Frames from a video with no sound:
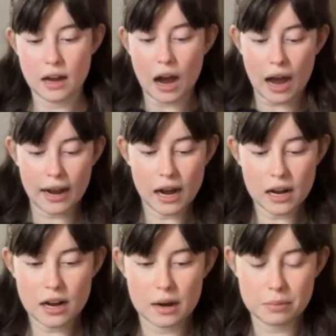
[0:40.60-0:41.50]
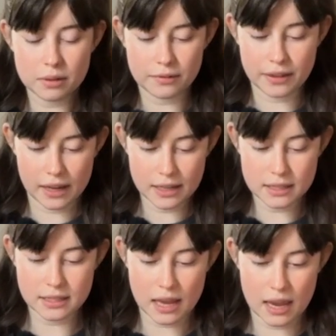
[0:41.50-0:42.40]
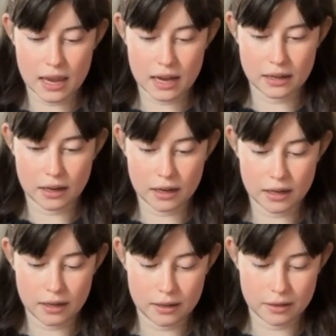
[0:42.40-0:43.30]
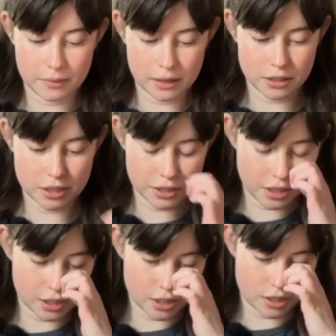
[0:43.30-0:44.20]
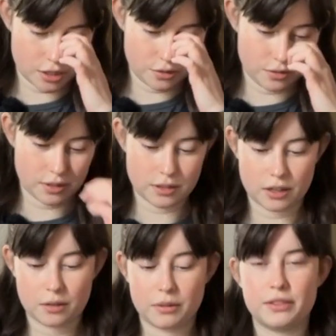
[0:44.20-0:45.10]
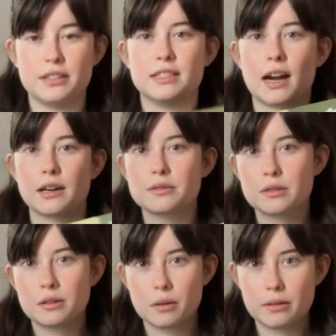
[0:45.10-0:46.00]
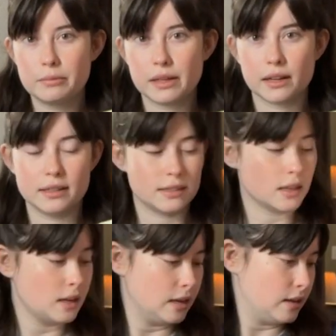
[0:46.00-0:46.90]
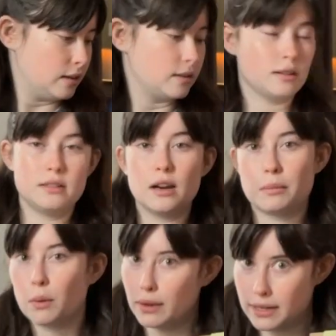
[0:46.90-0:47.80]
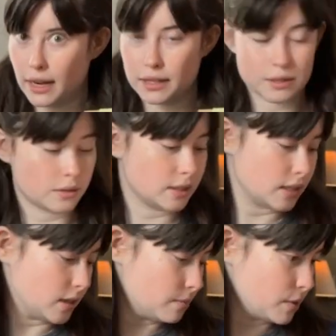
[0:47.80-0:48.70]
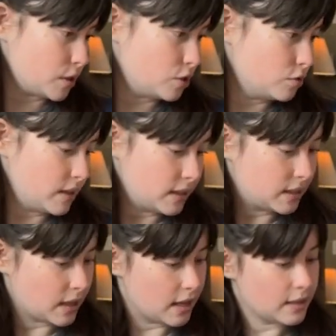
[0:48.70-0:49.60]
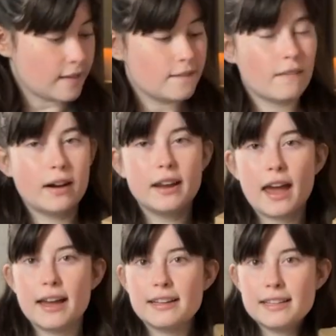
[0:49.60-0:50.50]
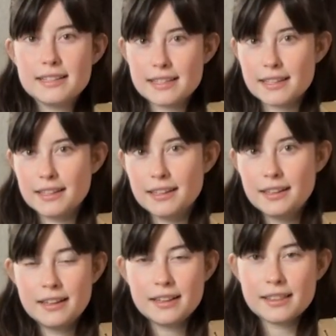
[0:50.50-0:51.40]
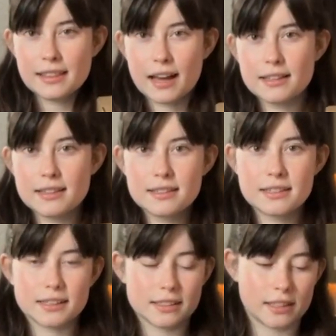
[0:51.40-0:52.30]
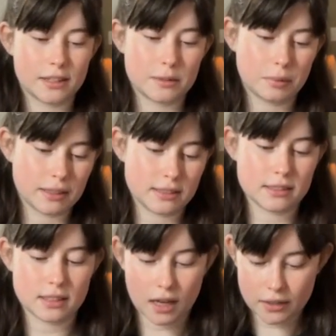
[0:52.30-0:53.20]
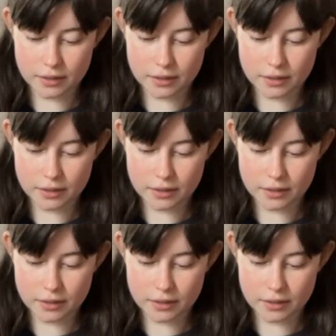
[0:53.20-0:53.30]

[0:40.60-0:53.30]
I got a couple of kits and I am actually just gonna choose to start with the dinosaur one because number one, dinosaurs, and number two, it says fun and easy. That sounds like a good place to start.